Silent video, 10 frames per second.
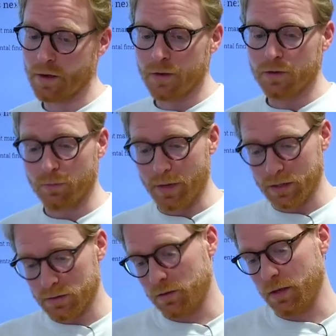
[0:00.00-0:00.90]
So
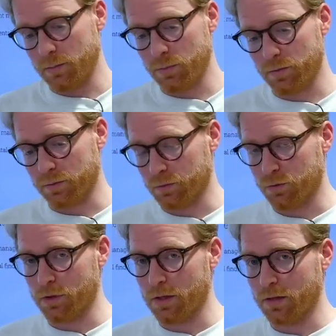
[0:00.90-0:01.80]
based on the input from
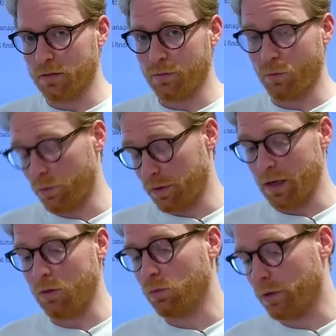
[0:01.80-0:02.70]
screening, where we're
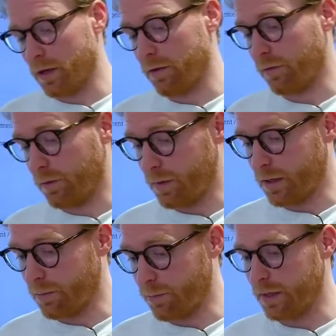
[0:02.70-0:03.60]
now already having a
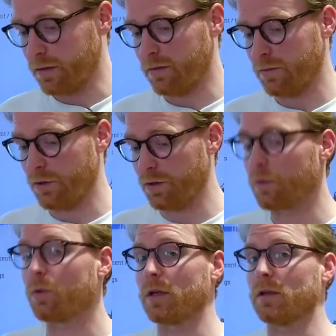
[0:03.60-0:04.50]
big impact, we
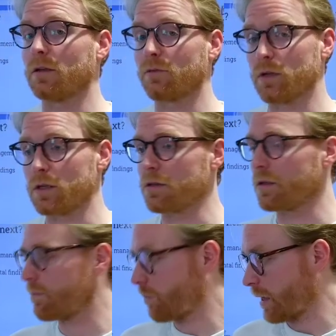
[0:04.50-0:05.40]
think we can increase
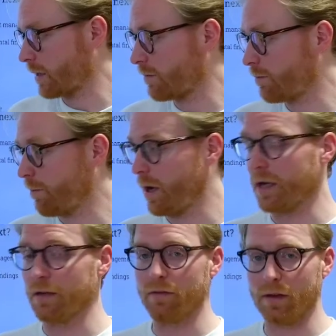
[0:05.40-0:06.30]
the impact
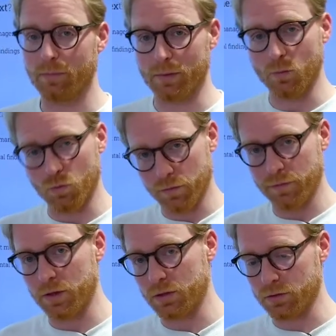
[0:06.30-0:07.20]
by developing more
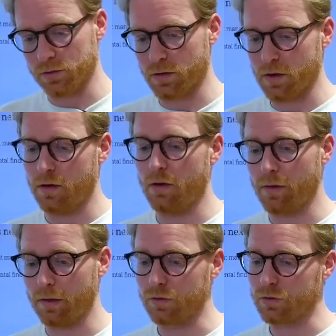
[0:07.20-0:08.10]
features
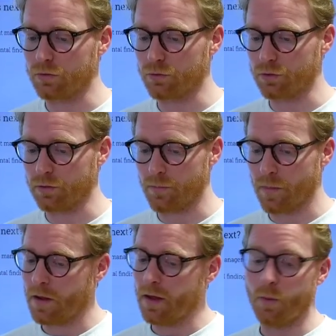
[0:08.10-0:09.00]
around the solution.
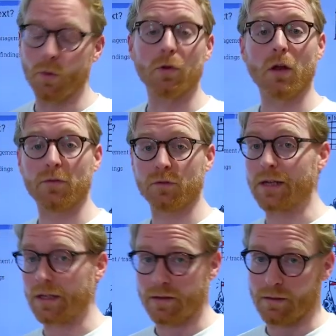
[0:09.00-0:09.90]
And we would love to
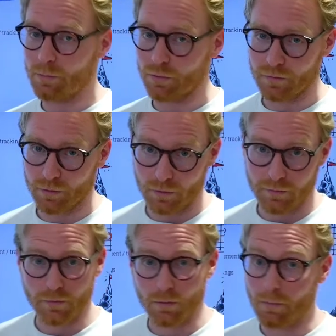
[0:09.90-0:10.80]
get the input further
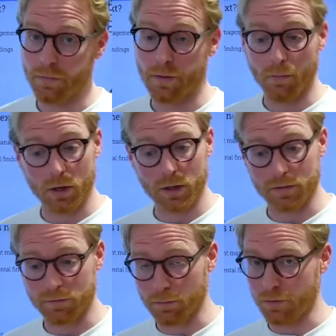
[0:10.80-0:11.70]
from the
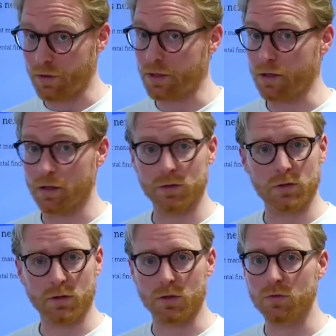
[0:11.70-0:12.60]
market, from the
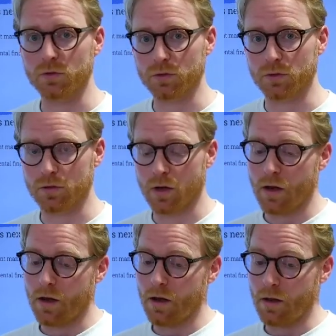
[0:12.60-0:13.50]
radiologists, the users,
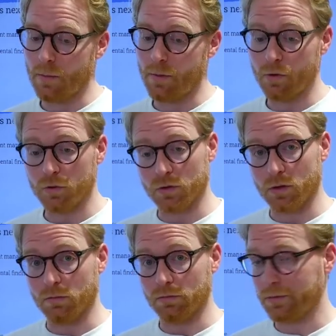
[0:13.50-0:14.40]
but
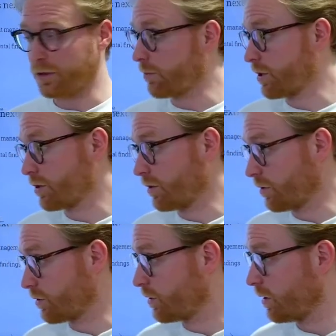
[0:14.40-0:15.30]
also the commissioners